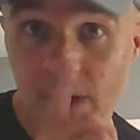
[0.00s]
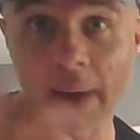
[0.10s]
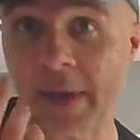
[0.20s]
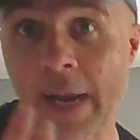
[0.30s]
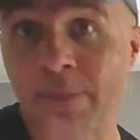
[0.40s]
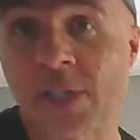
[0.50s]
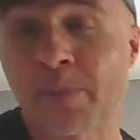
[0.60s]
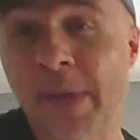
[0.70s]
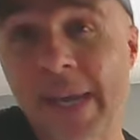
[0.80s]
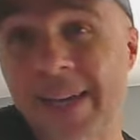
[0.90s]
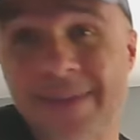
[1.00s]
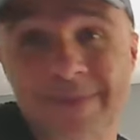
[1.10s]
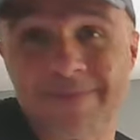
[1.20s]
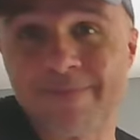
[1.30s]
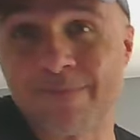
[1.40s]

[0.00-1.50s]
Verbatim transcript: I mean, I'm just being